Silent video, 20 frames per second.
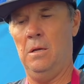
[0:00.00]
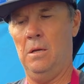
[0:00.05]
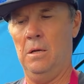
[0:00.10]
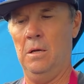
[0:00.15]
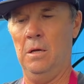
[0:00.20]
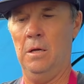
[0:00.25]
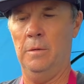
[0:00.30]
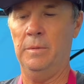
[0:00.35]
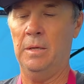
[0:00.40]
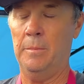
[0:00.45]

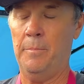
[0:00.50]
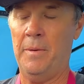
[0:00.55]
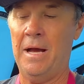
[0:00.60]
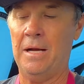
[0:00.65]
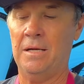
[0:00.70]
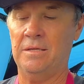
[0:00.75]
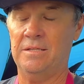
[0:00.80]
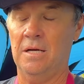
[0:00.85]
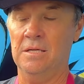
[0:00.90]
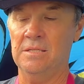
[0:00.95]
You can
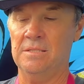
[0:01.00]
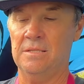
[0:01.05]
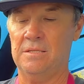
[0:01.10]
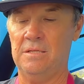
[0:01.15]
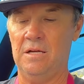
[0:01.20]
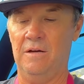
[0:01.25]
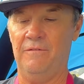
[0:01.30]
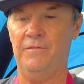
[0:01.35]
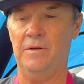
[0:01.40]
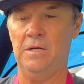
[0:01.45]
pack tons of
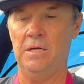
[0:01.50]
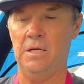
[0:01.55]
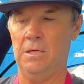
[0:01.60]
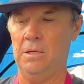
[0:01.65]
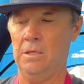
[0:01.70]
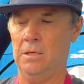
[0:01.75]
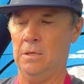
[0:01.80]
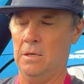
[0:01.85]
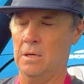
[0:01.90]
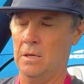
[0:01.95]
stuff in
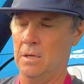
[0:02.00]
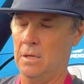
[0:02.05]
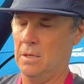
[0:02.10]
here.